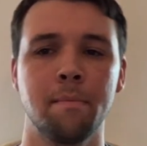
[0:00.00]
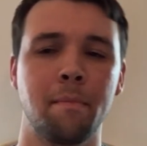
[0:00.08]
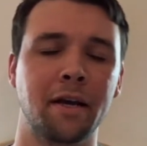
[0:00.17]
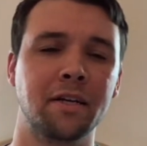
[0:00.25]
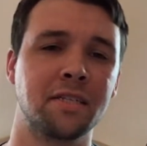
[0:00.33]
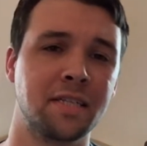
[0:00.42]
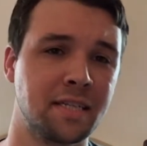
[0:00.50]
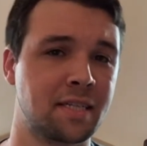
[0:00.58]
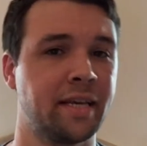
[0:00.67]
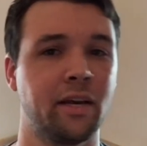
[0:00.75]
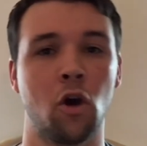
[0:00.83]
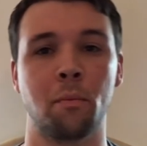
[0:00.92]
Mike
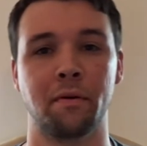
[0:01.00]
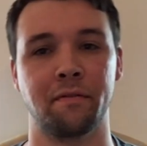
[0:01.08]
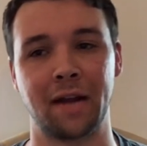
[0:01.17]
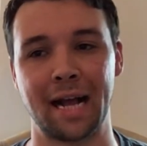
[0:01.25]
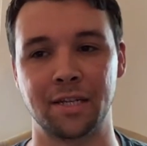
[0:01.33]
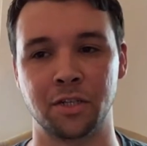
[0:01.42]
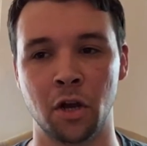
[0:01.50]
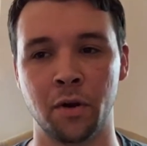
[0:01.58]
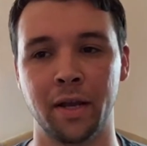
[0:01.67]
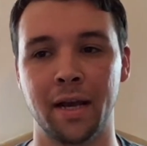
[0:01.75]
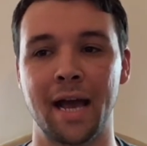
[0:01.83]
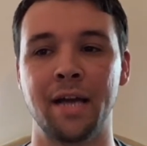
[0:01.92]
Kosinski homered for Gastonia,